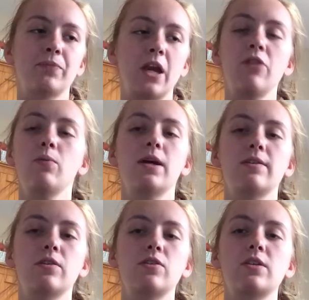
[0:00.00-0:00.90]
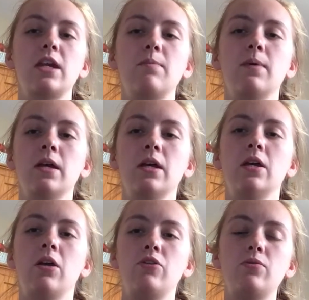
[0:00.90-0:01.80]
Otherwise, I'll just keep
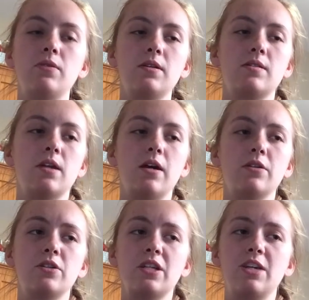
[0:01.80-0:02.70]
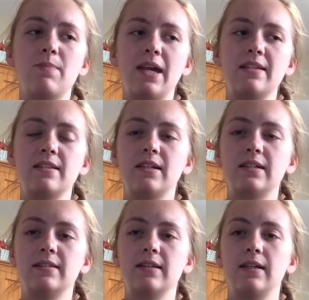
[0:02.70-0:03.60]
doing other tea
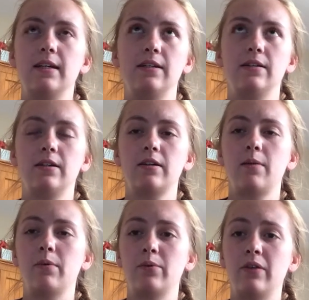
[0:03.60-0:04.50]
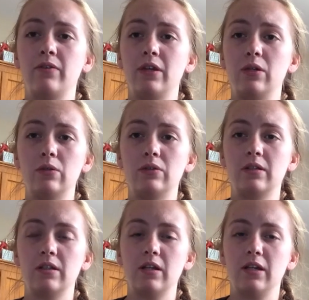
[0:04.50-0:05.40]
basics and a couple of reviews
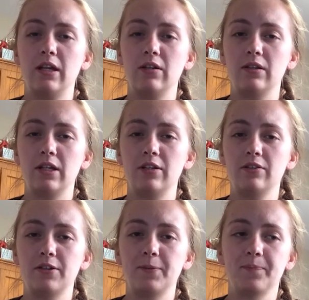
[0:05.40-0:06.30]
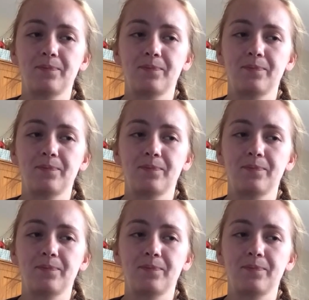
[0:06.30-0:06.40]
here and there. So